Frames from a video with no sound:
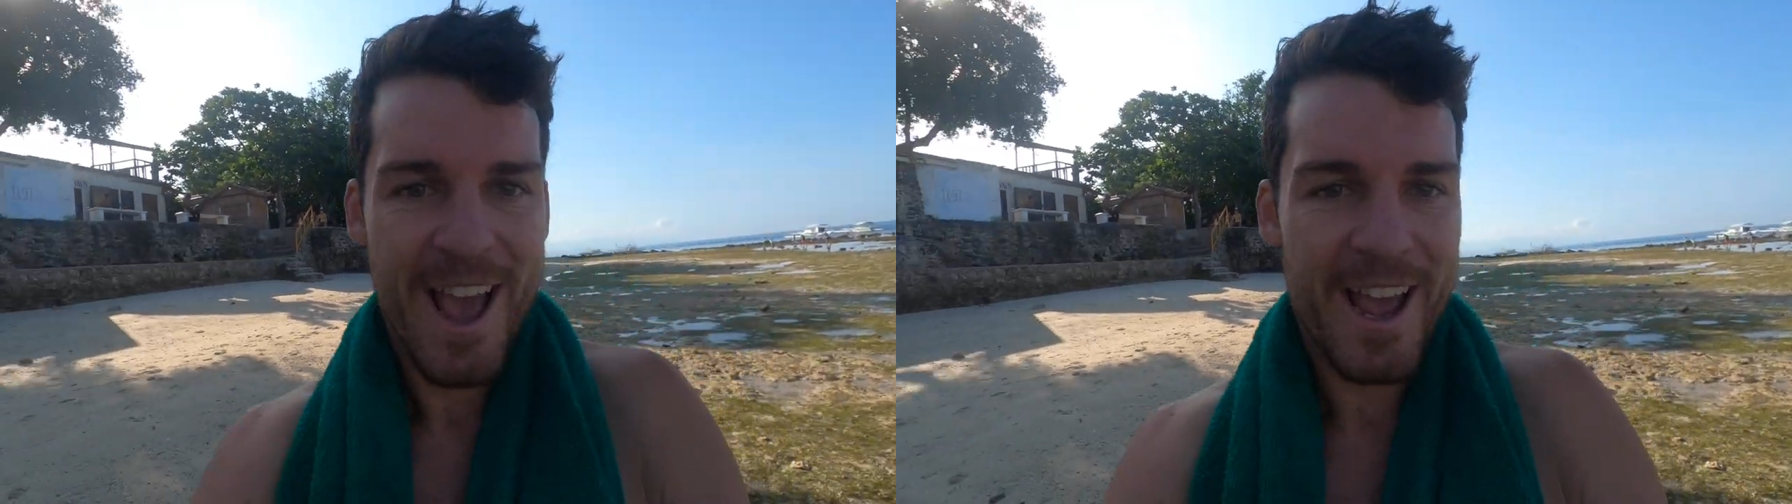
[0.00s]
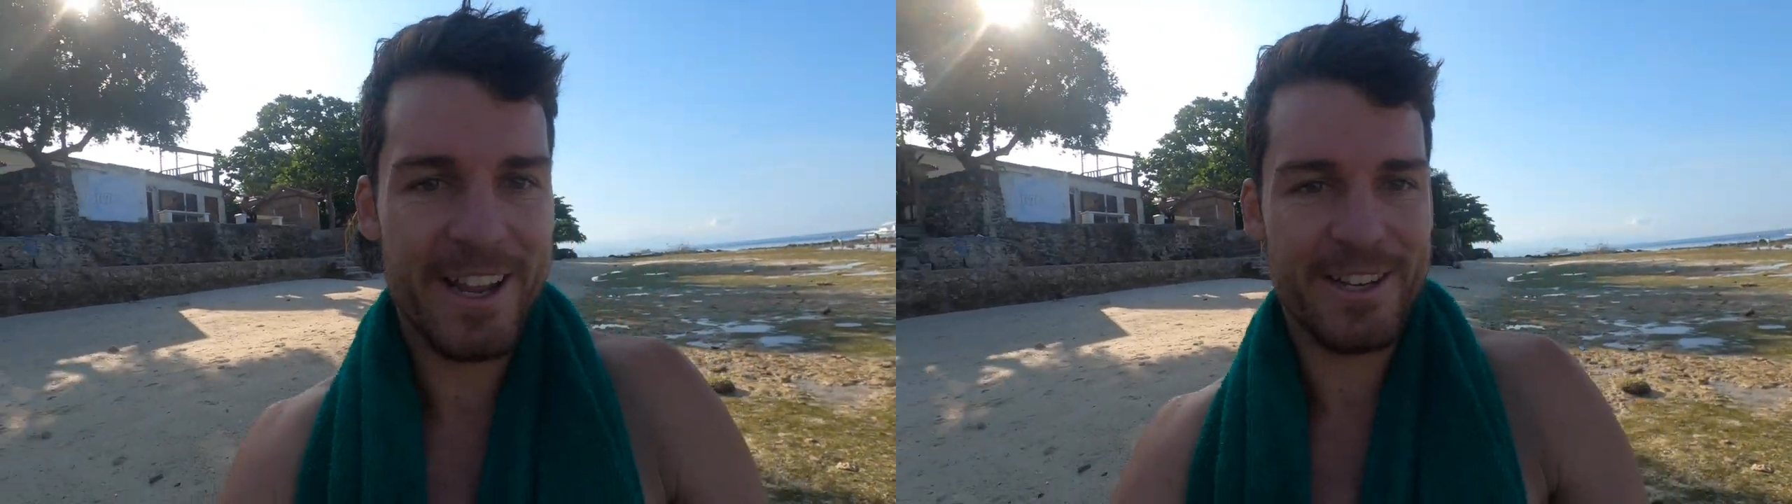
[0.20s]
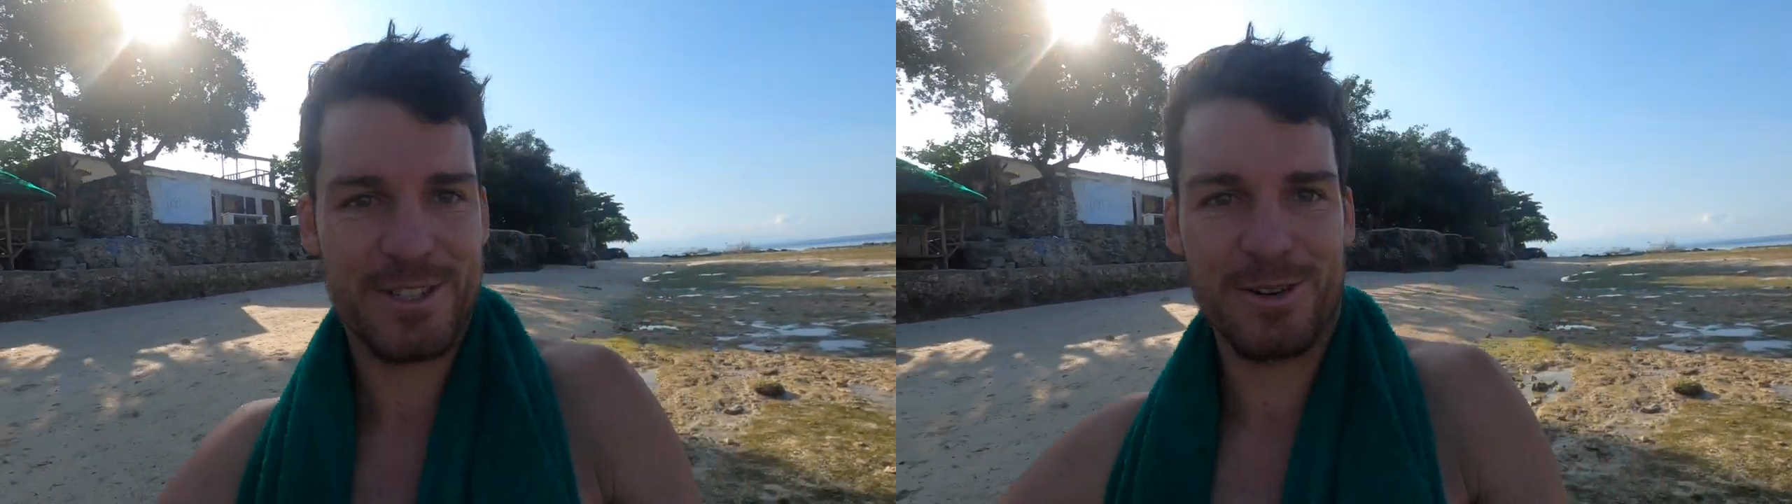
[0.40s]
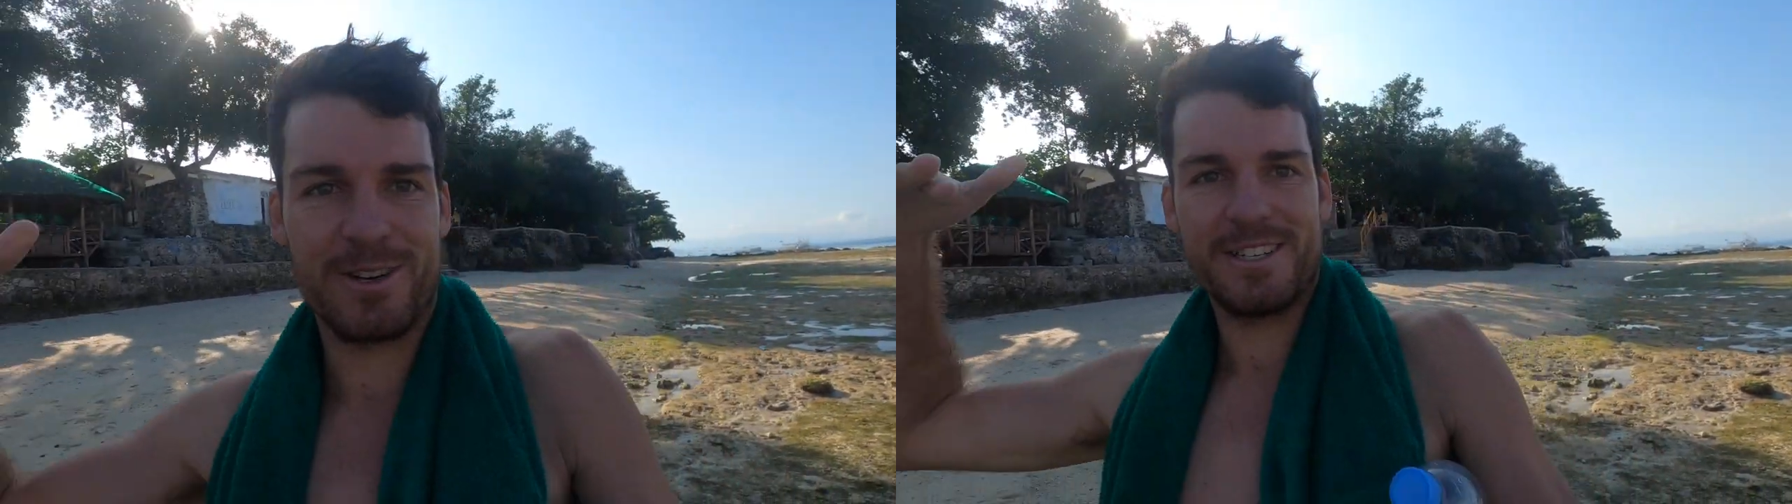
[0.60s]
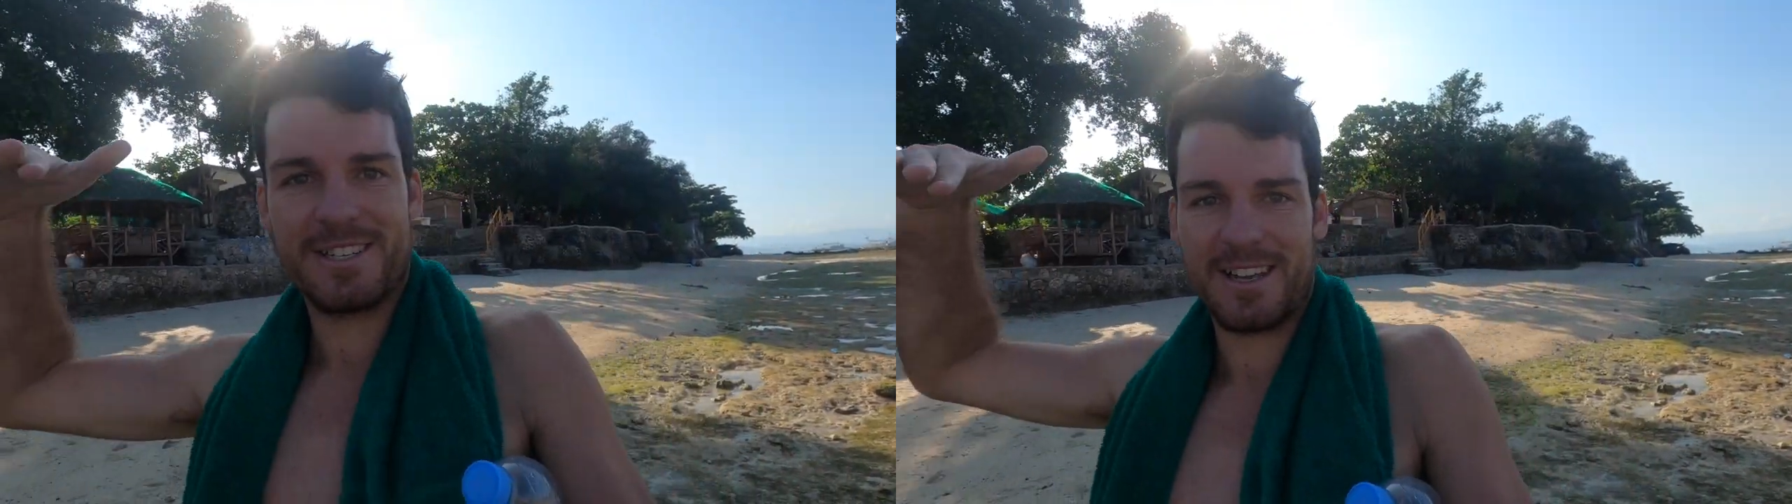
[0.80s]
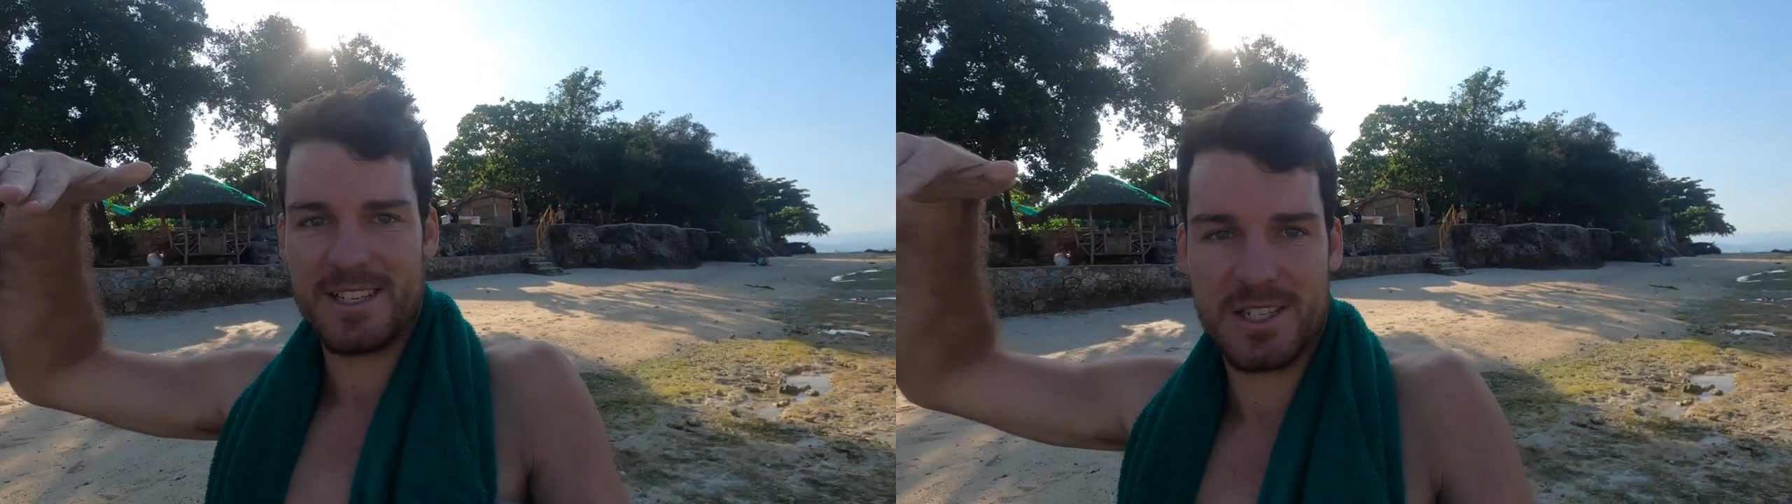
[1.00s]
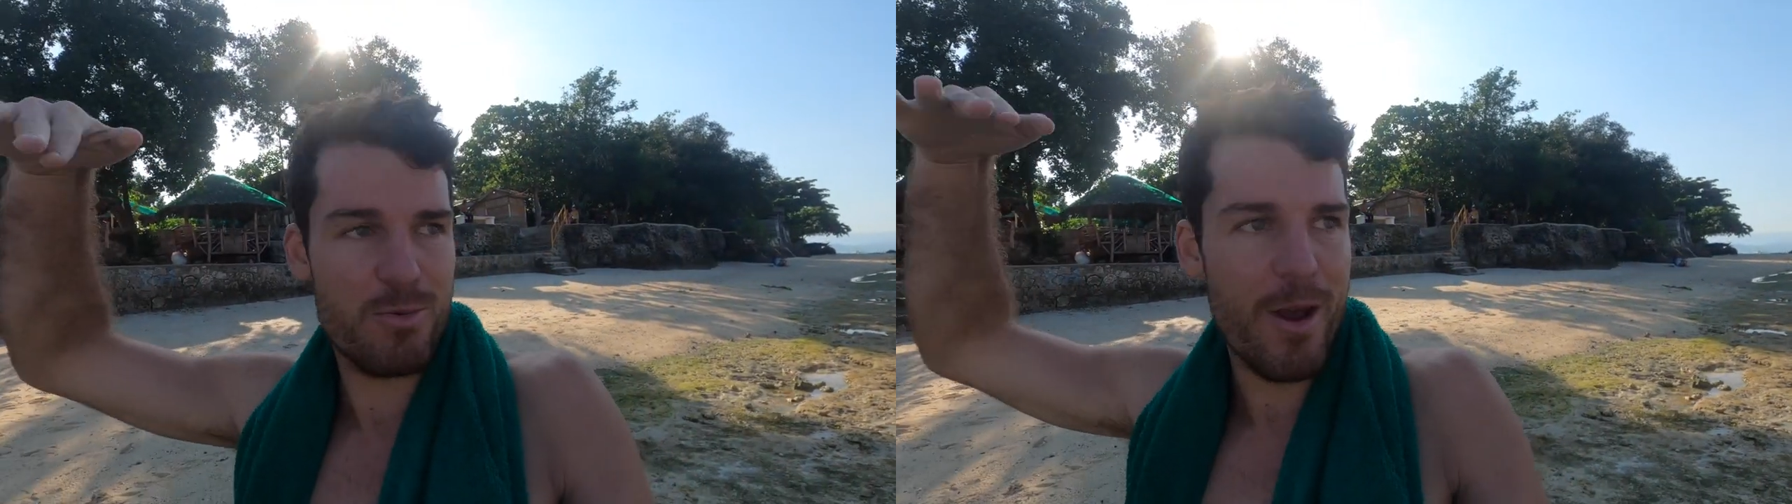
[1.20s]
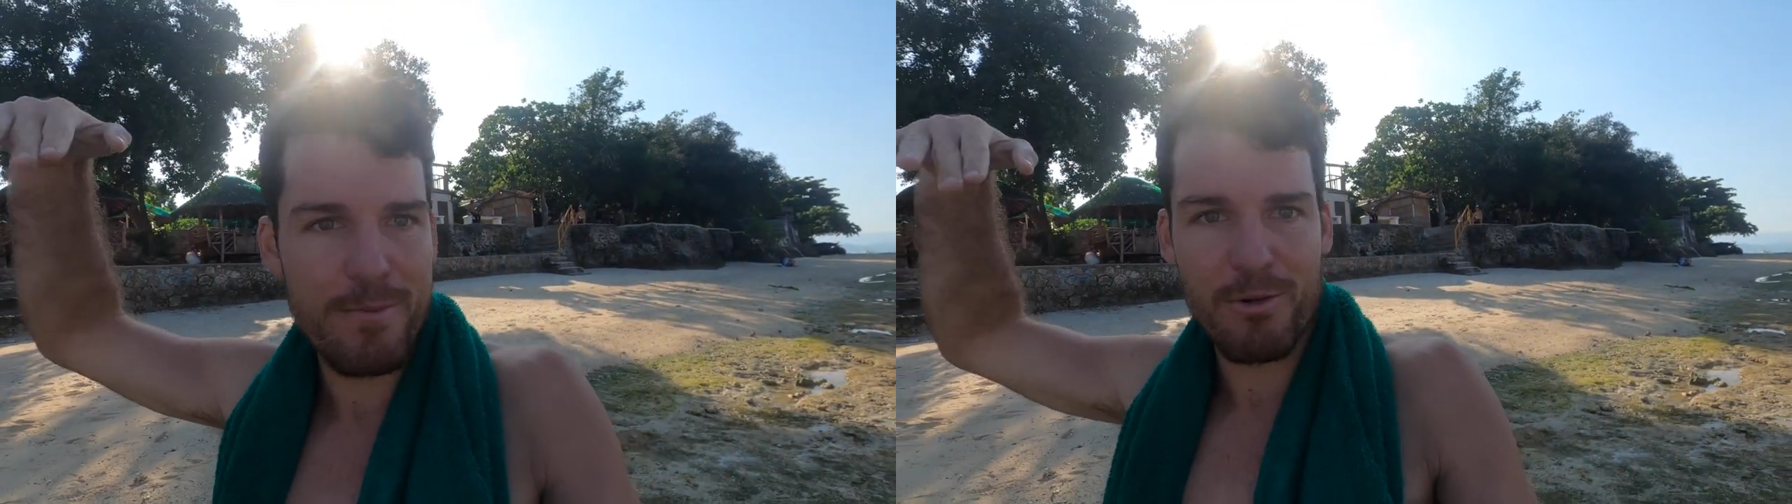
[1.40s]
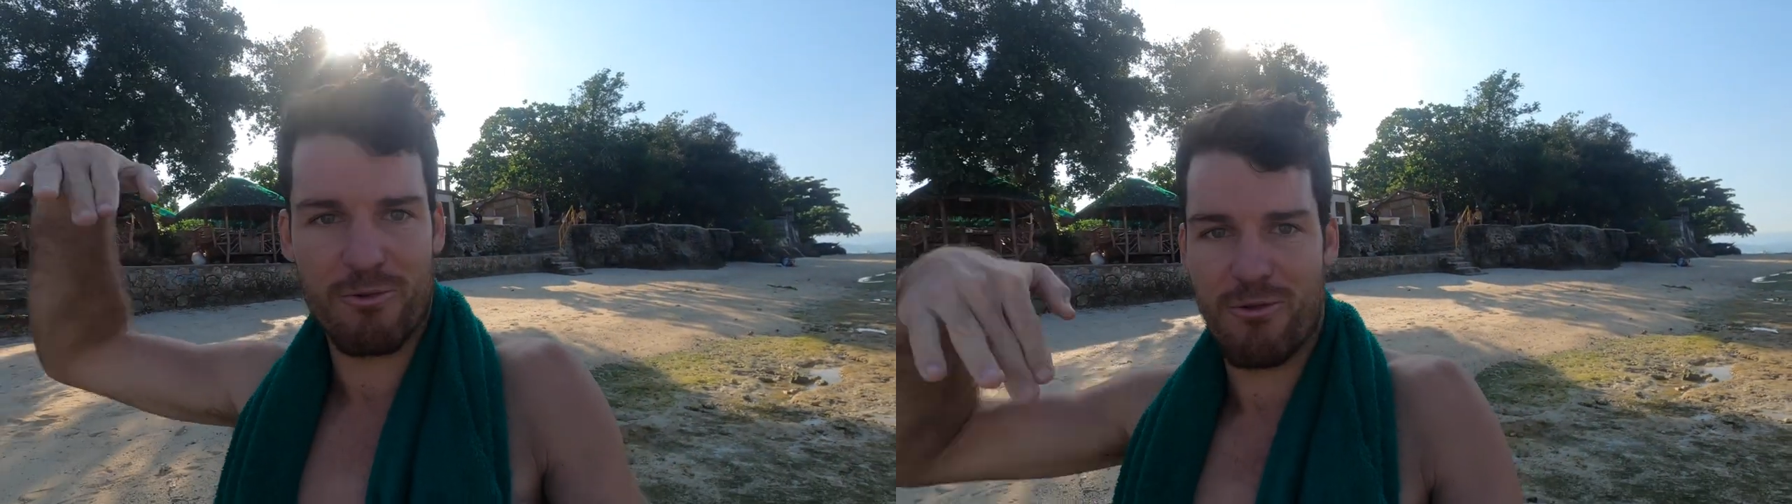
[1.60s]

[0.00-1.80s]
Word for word: and you can sort of just like swim